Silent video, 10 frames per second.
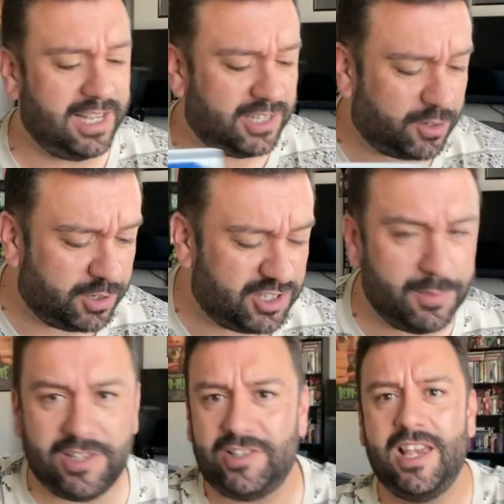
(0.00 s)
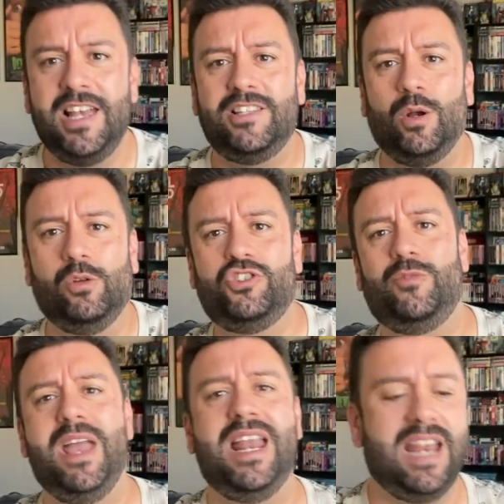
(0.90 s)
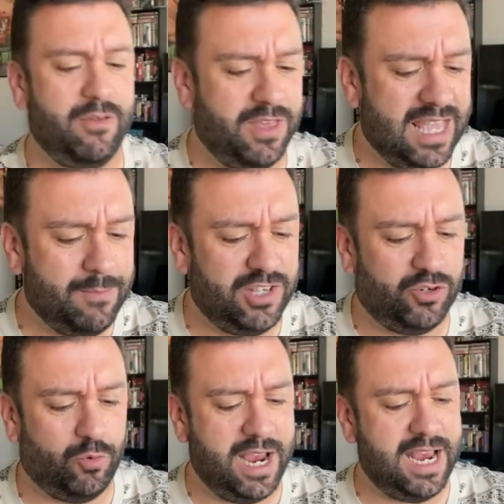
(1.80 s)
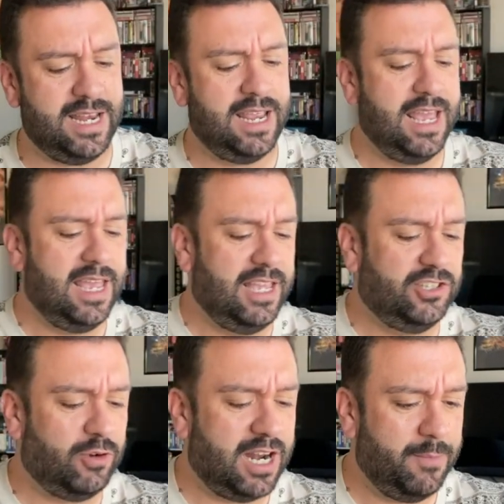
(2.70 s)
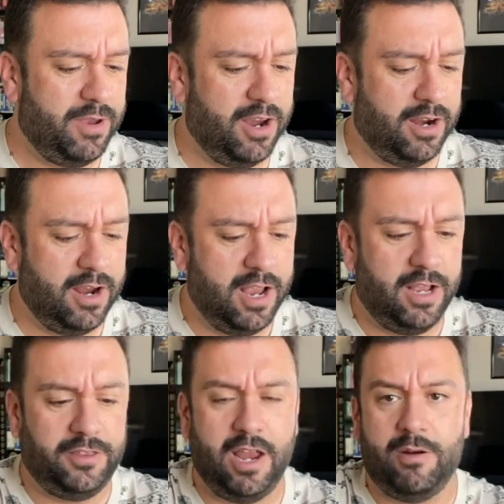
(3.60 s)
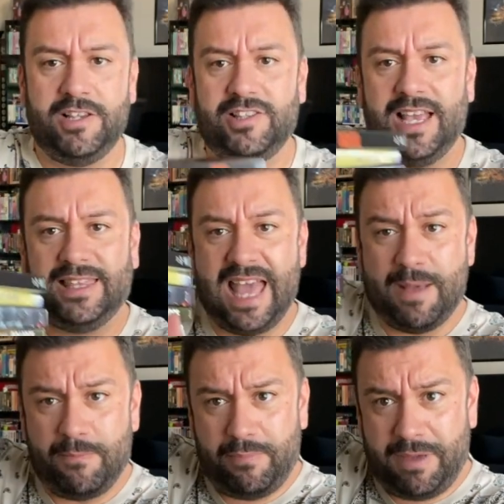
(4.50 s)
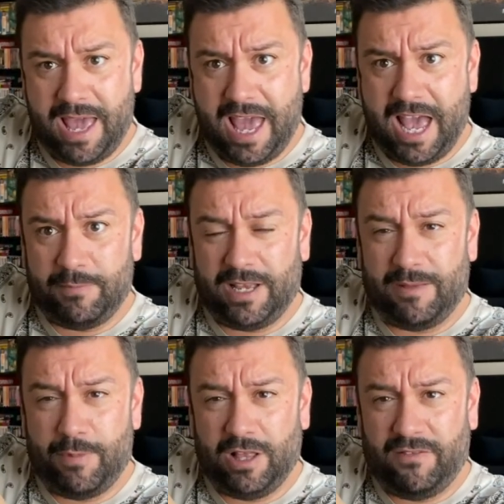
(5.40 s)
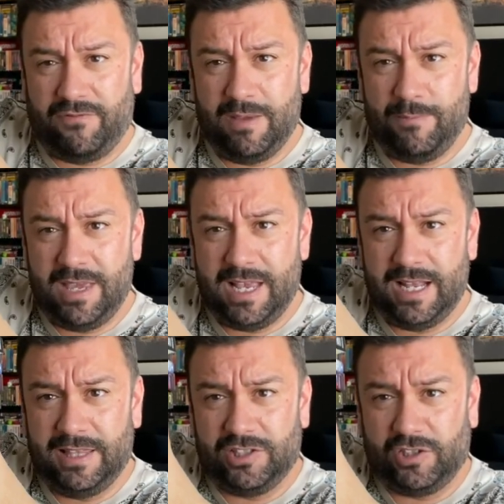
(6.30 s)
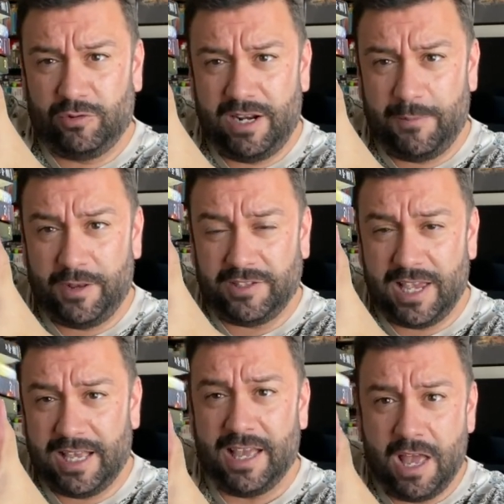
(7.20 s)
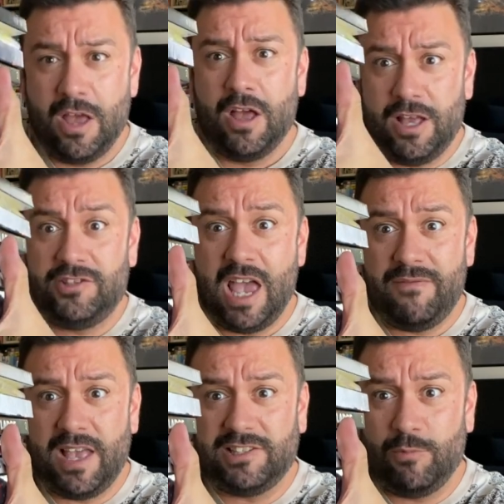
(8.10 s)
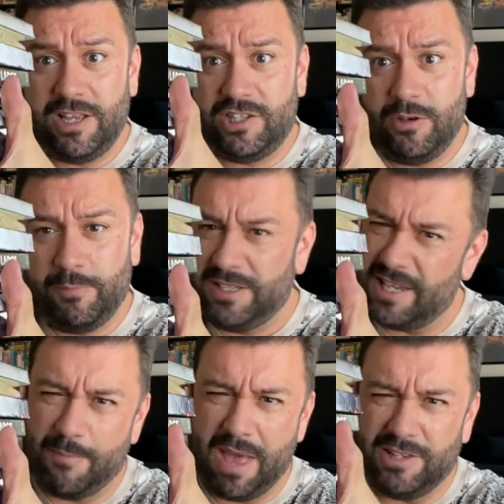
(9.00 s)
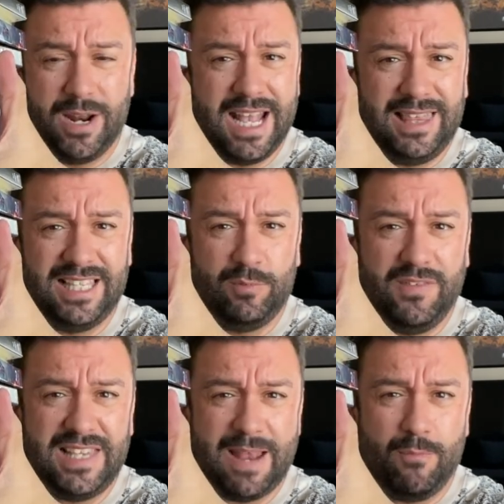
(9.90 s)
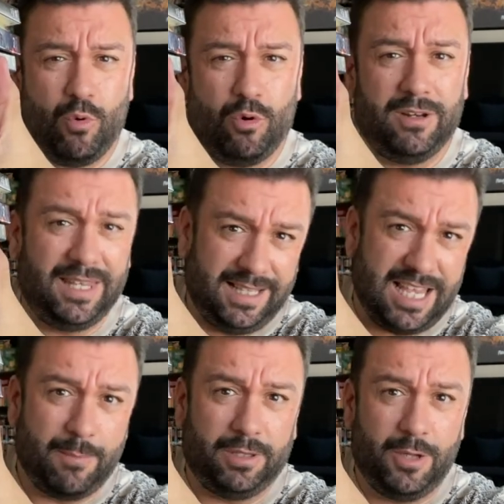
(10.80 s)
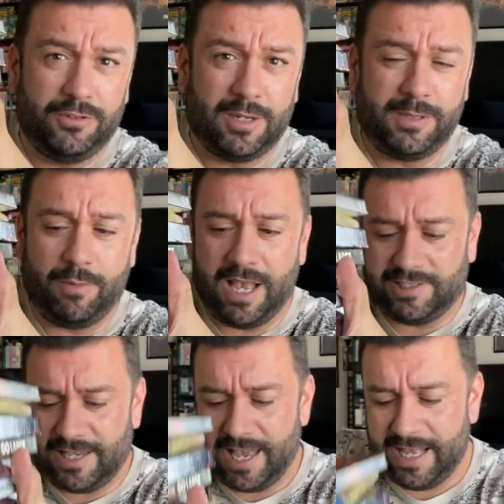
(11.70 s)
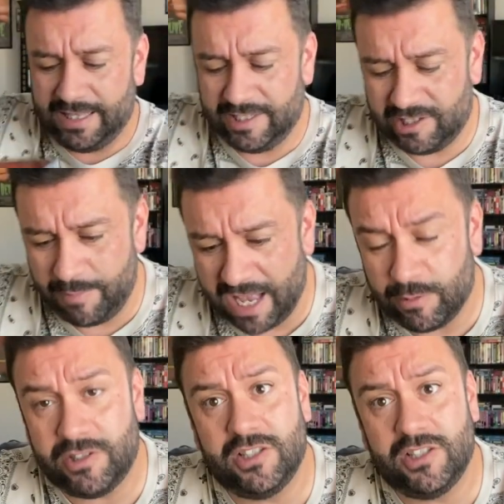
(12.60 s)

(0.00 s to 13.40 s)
to Christmas, to Ultraman, and everything in between is right up here. There it is like that, bam, it can barely fit me in the screen up there. It's like, it's heavy, it has some weight to it, but it's not bad. So I get these movies at more, link down below in the description box. Let's get back to the rest of this